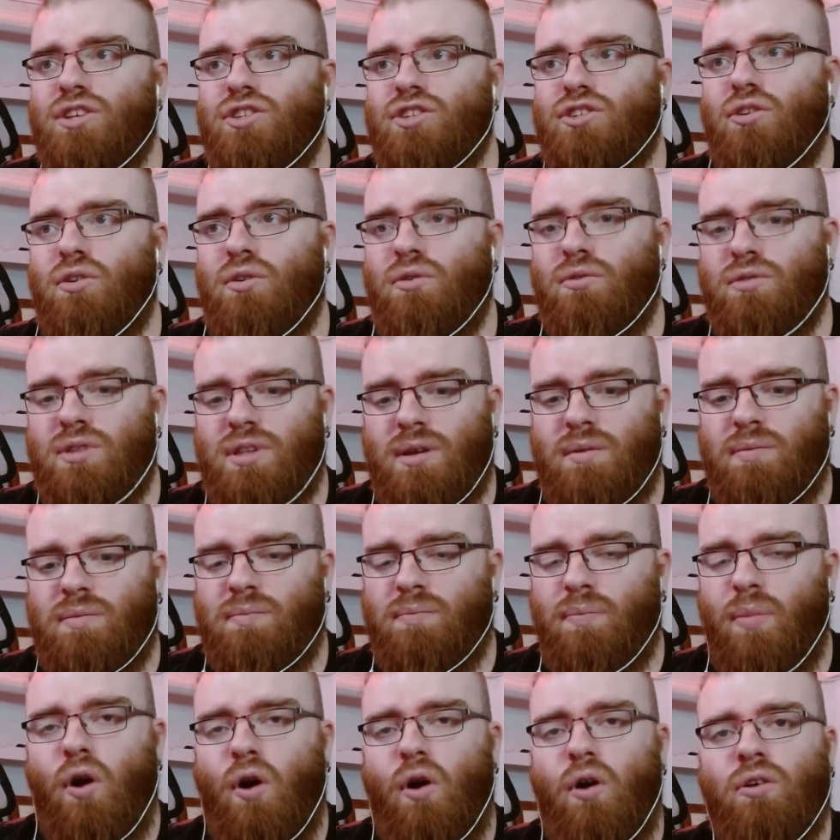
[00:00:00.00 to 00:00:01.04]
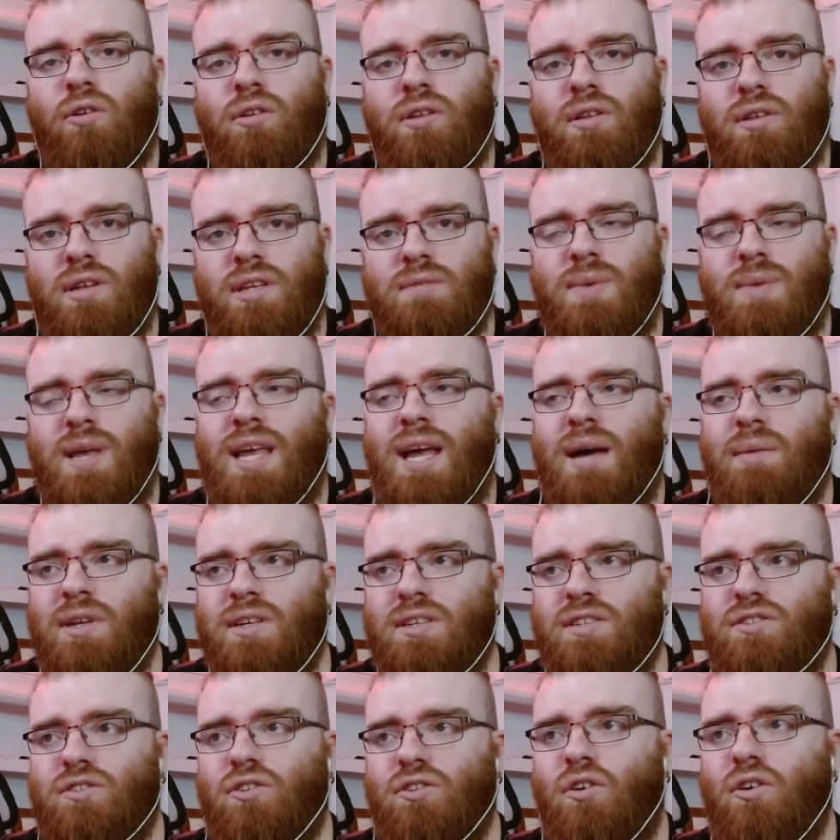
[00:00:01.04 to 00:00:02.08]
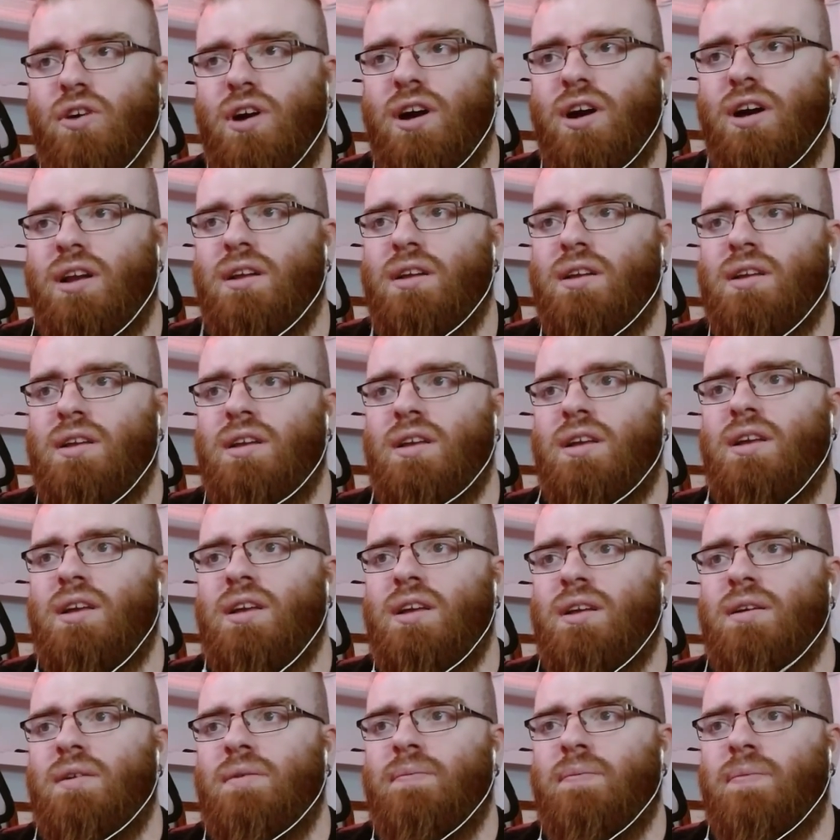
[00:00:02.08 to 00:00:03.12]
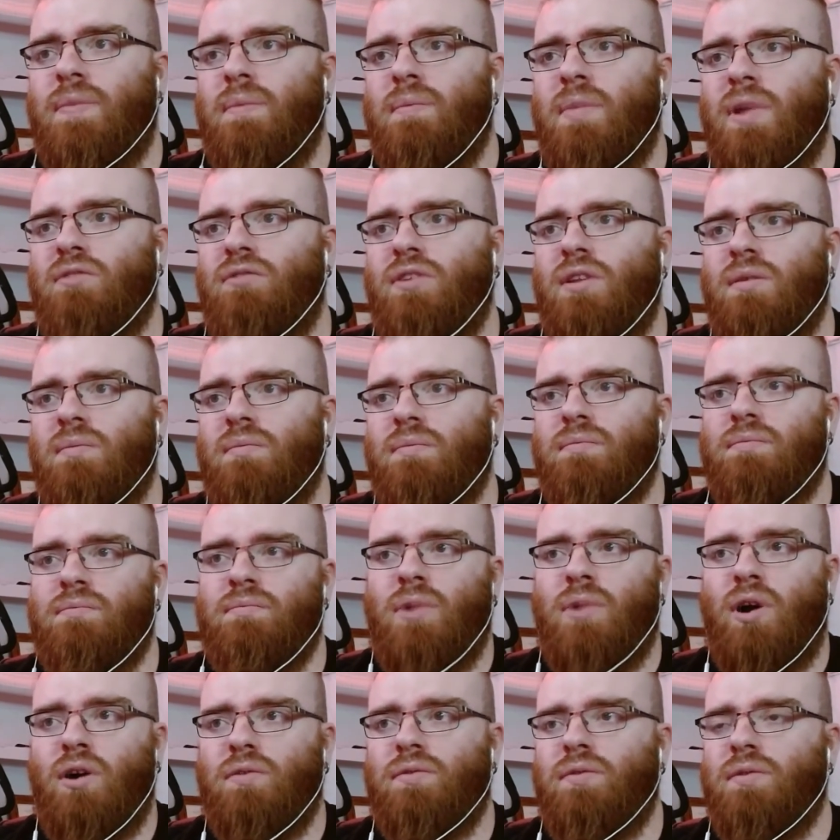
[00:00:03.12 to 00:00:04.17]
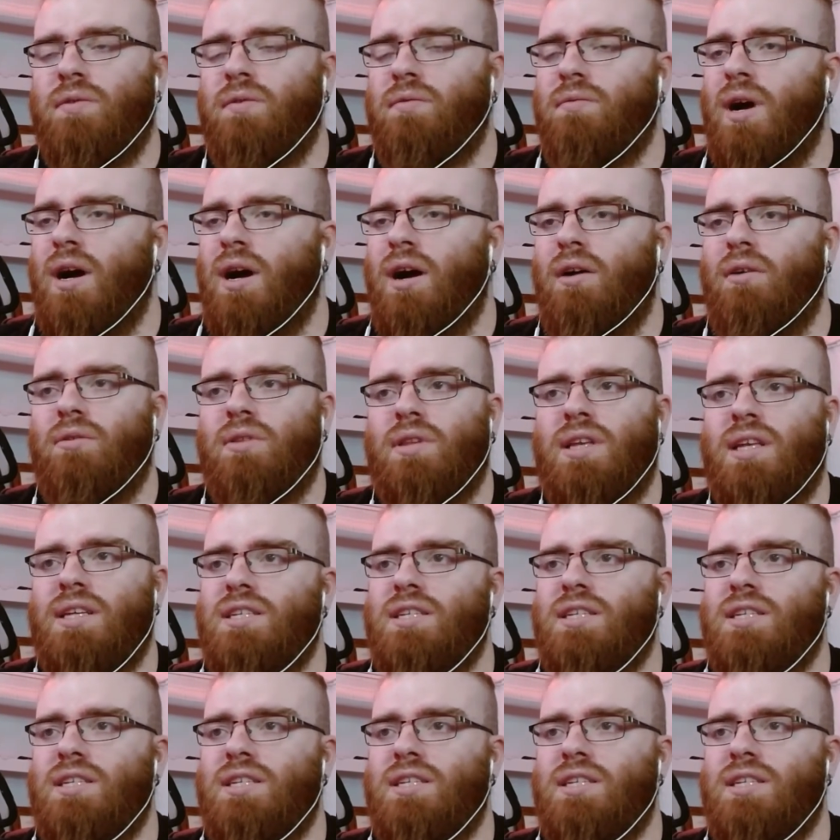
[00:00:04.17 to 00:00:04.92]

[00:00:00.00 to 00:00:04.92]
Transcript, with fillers: so the bond is becoming stronger between both. Wow,